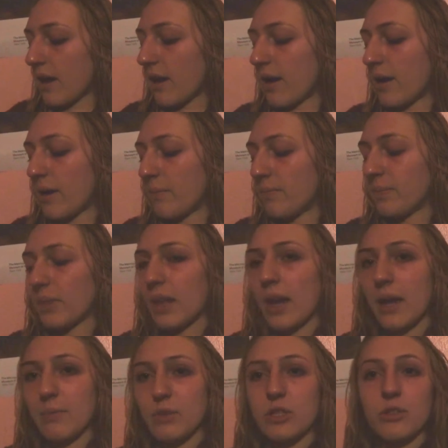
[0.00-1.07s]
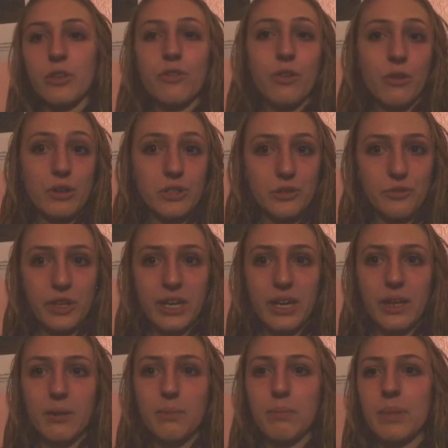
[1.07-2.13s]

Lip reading: I'm just going to focus on reading,